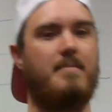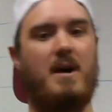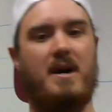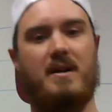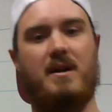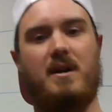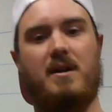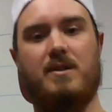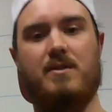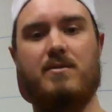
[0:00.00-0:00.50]
might
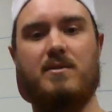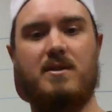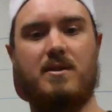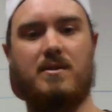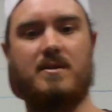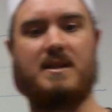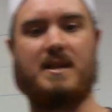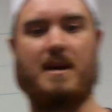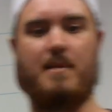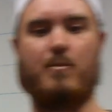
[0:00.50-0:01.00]
not use
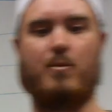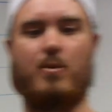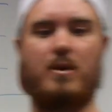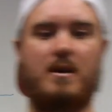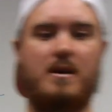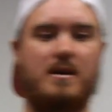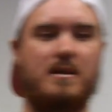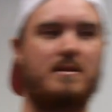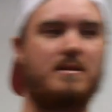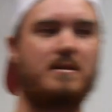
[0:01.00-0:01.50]
those same
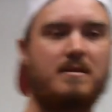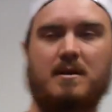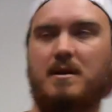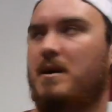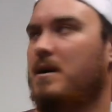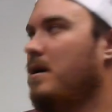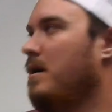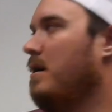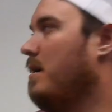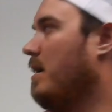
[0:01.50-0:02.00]
words,
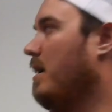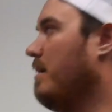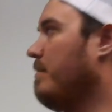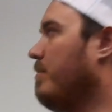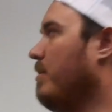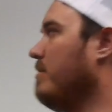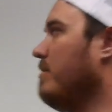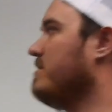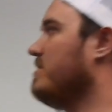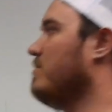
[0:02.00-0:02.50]

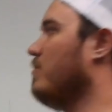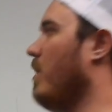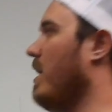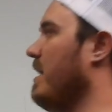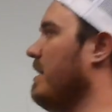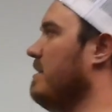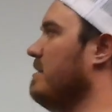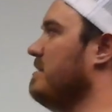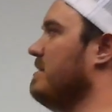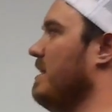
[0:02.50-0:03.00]
both
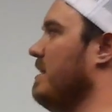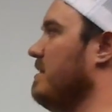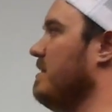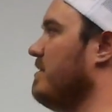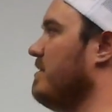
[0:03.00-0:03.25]
Zweiers and